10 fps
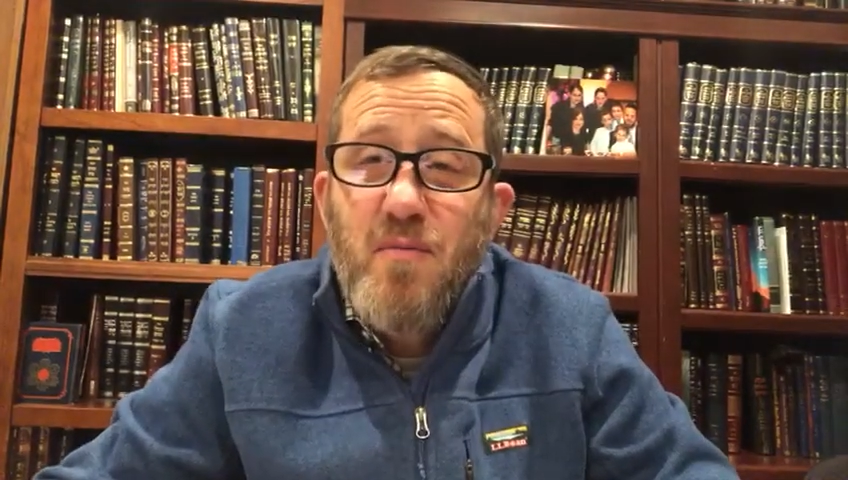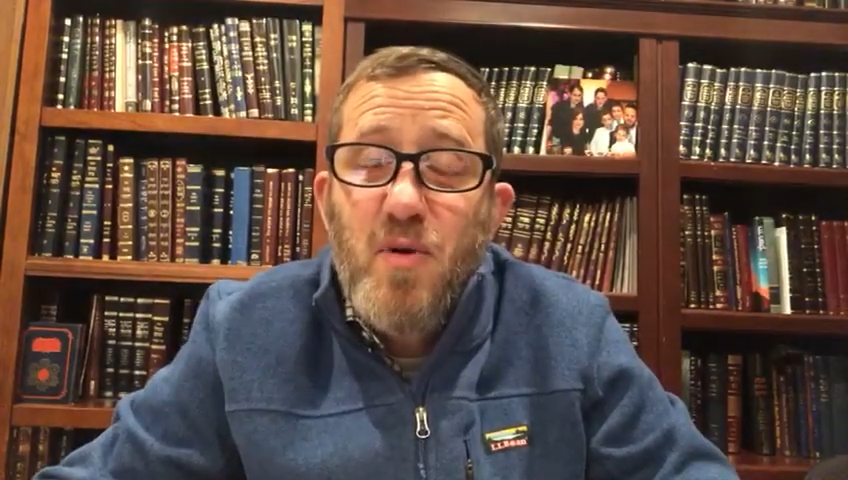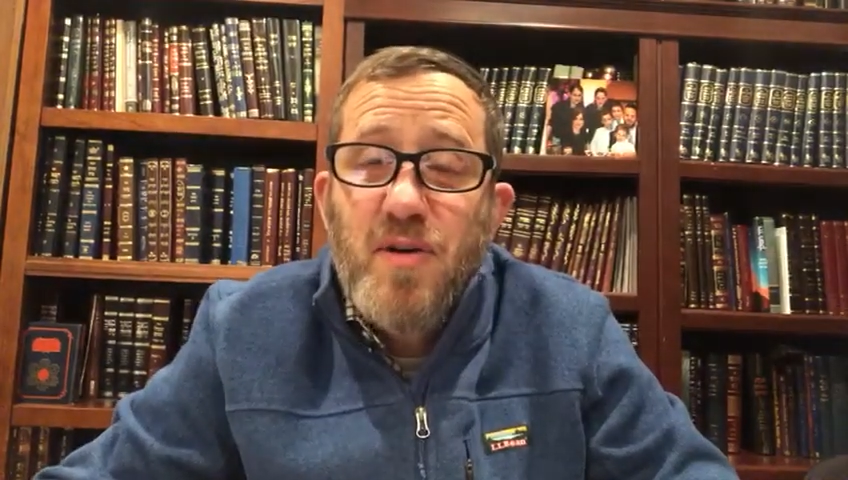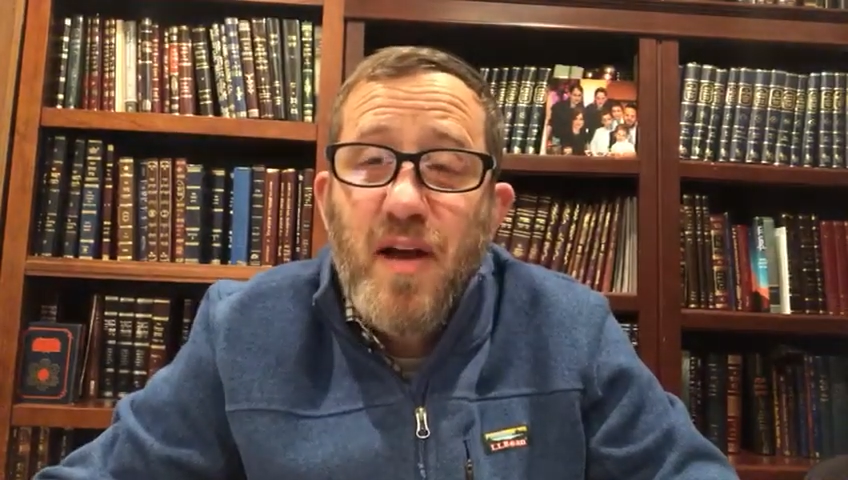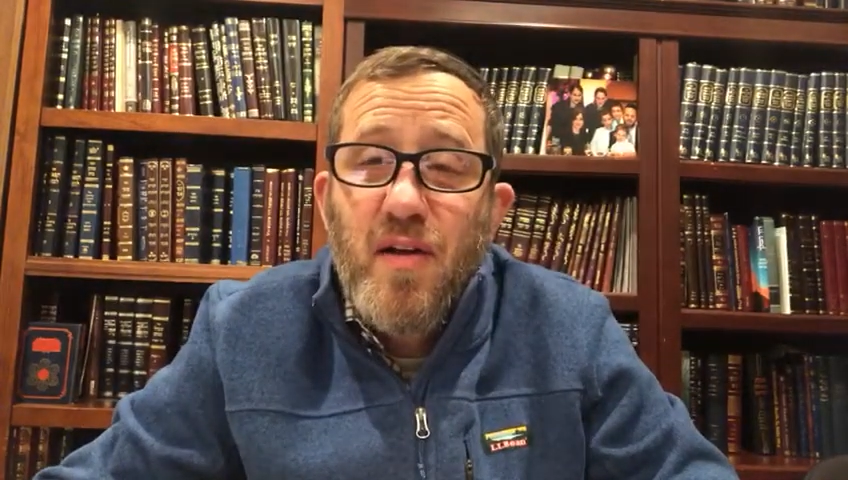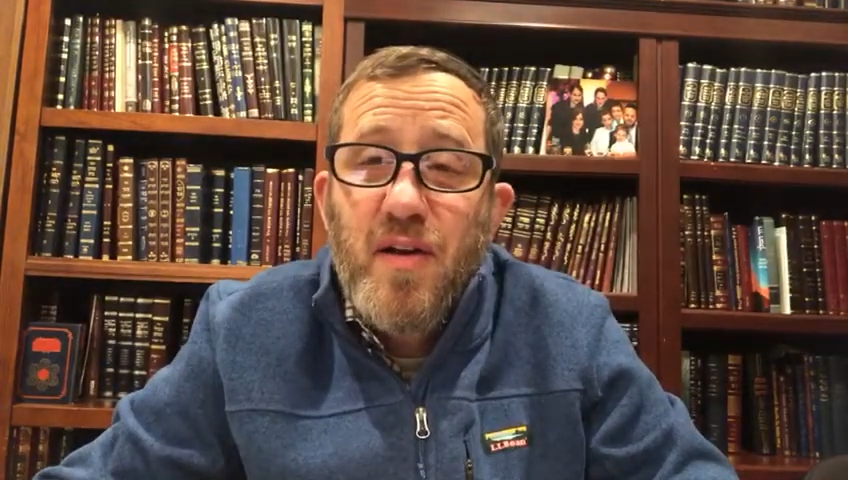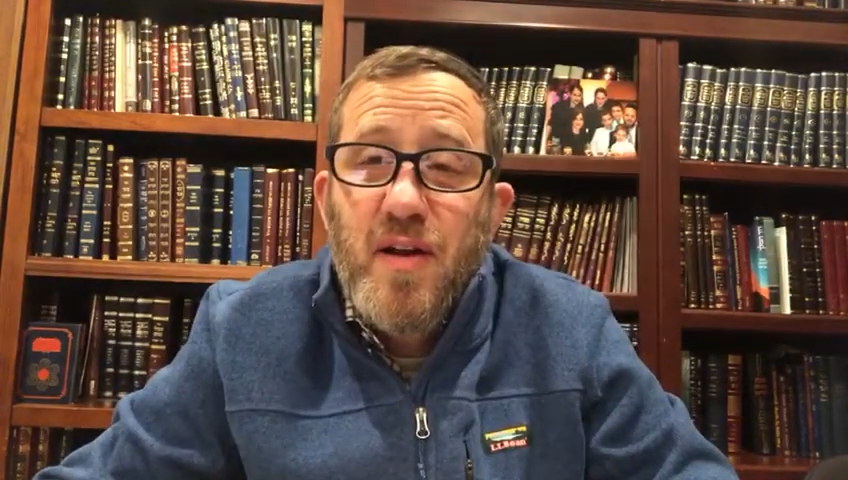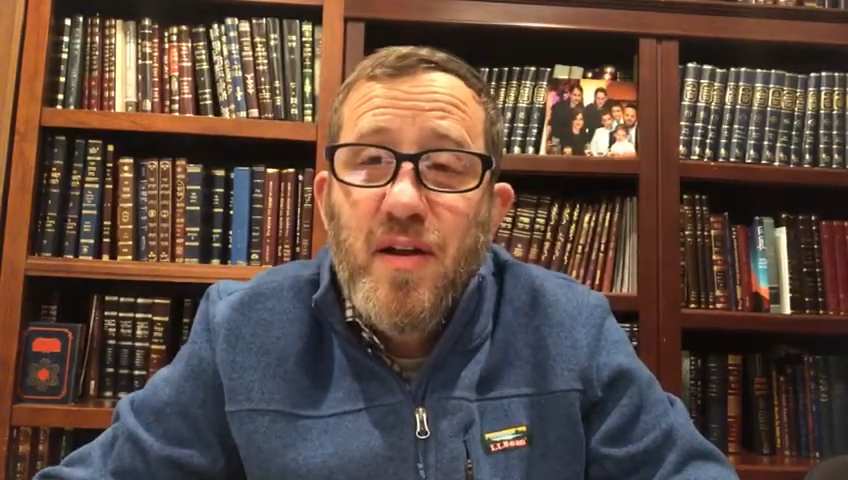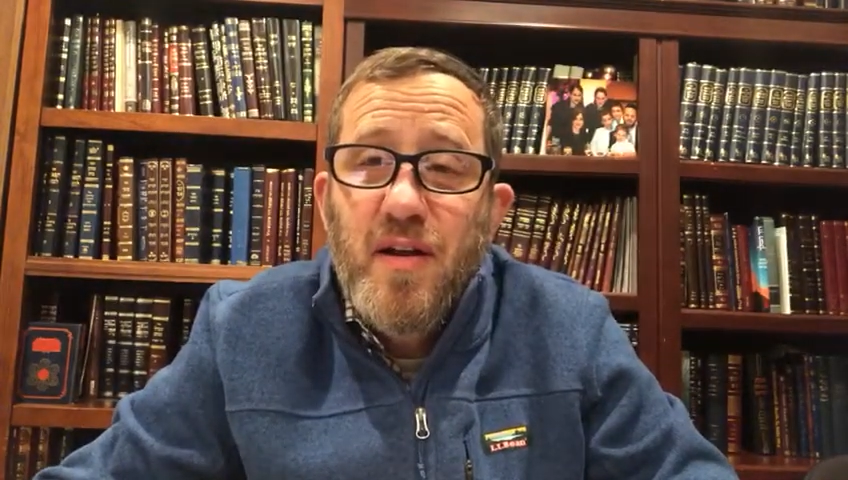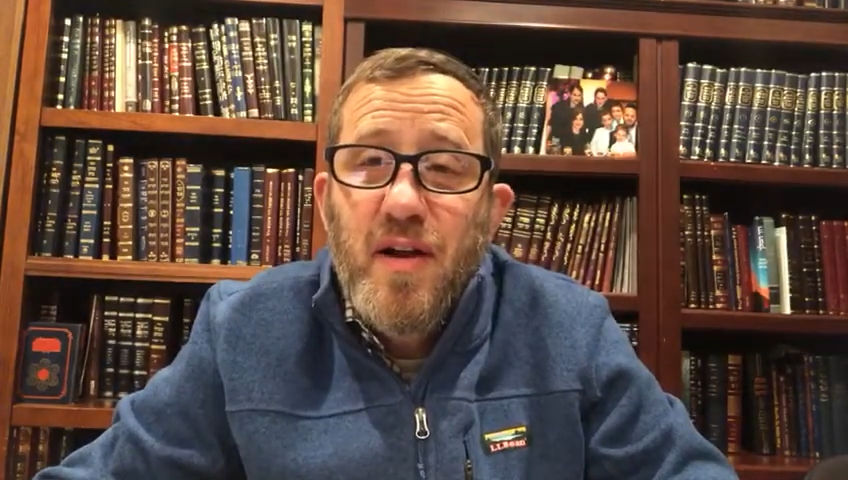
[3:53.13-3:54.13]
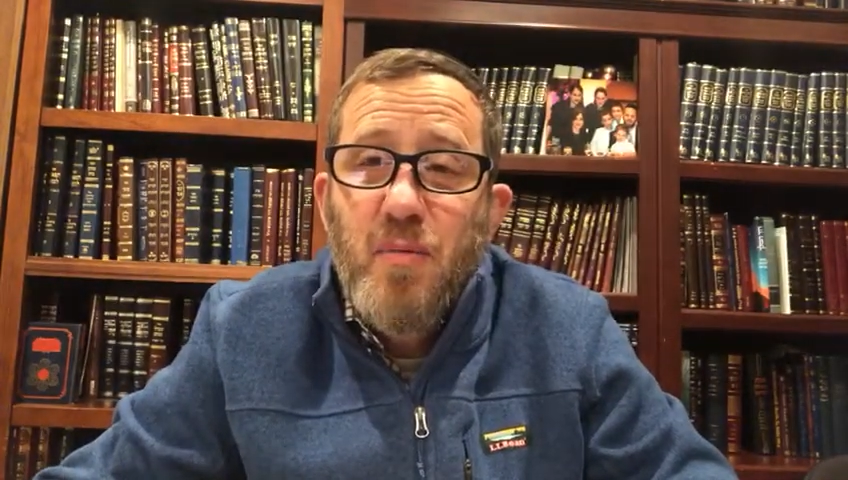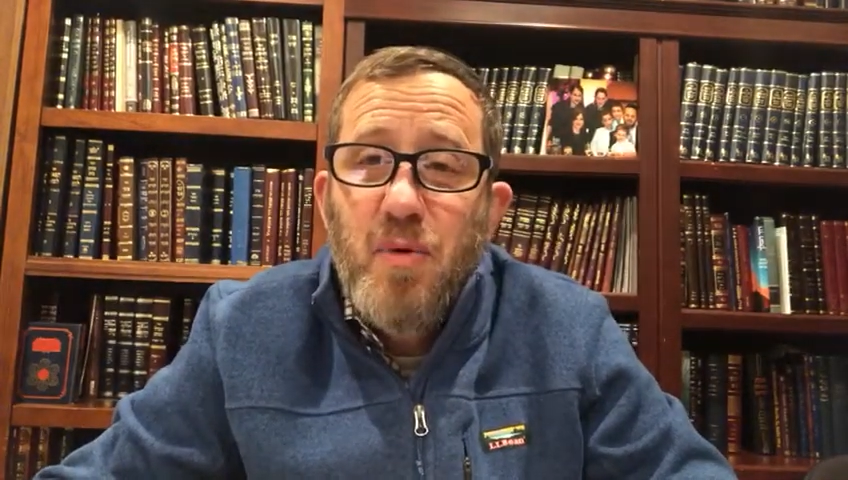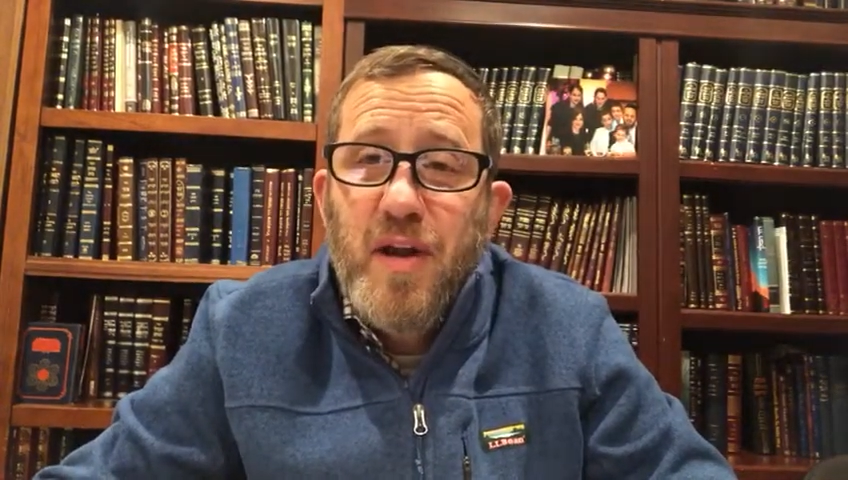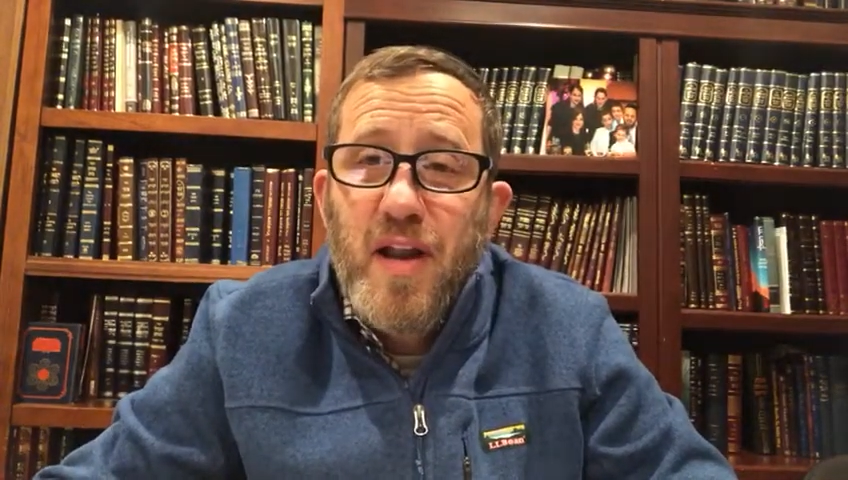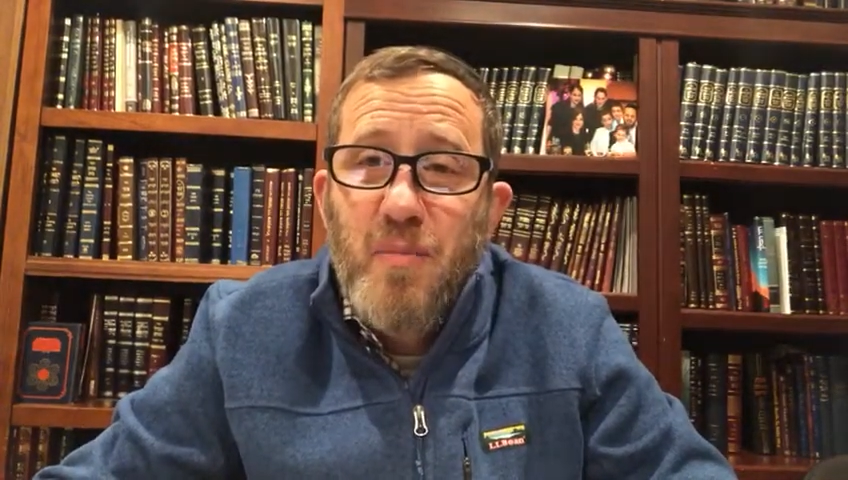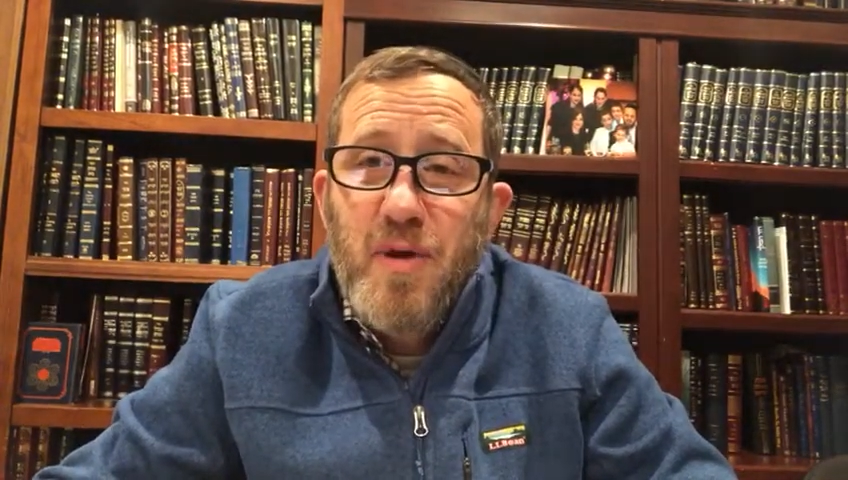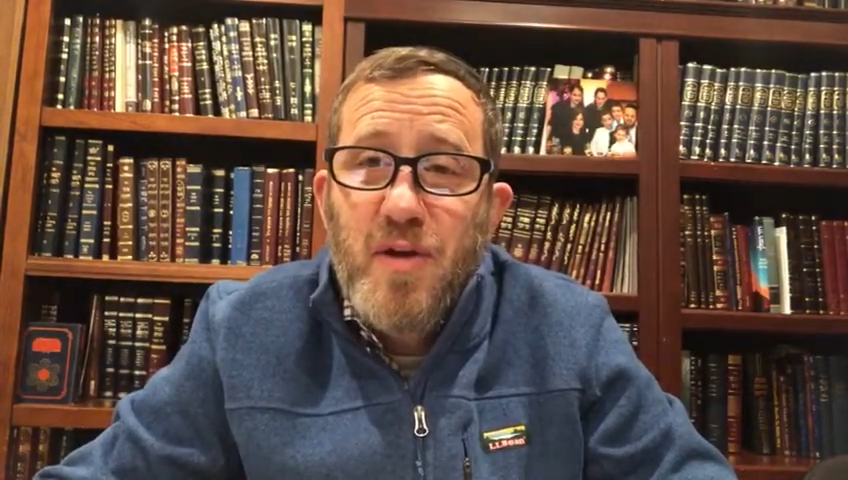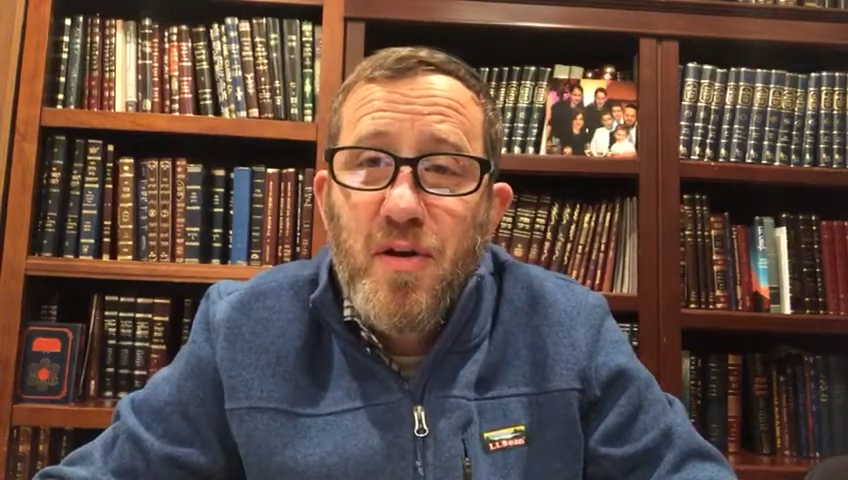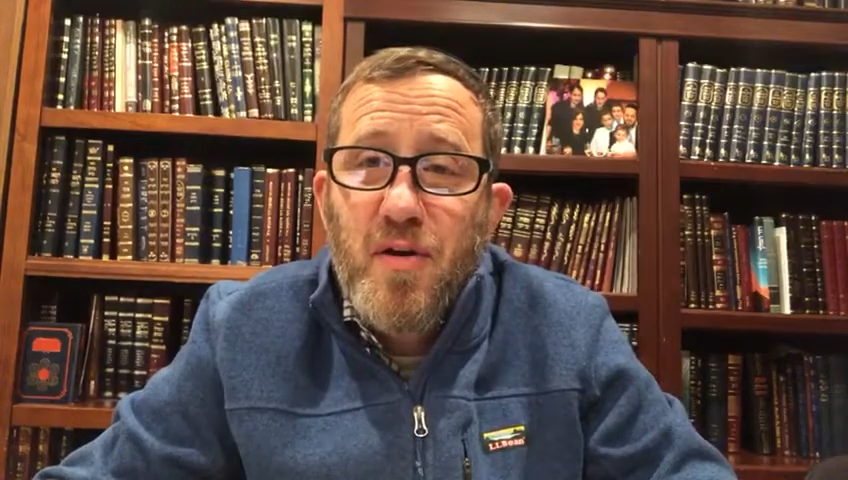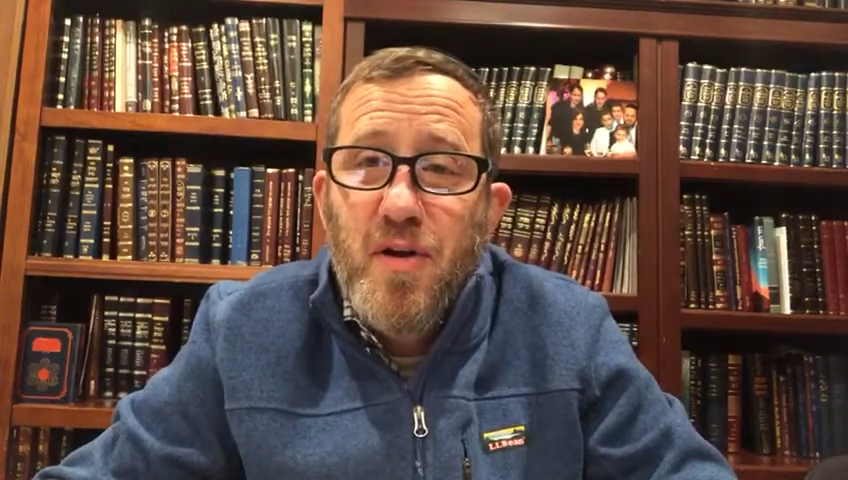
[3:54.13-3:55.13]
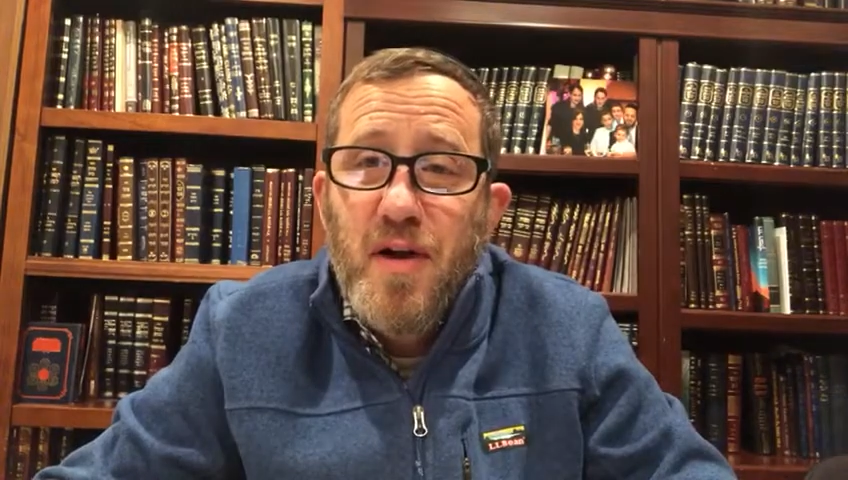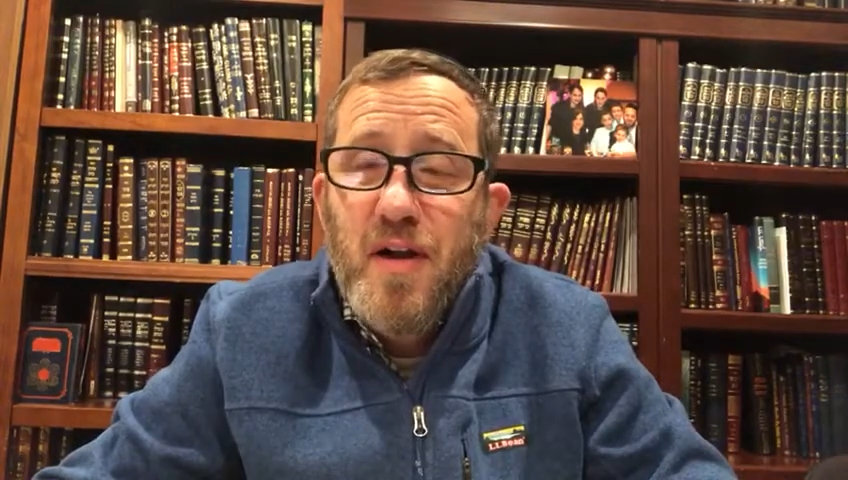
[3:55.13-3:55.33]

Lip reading: immortality? Bring it up at your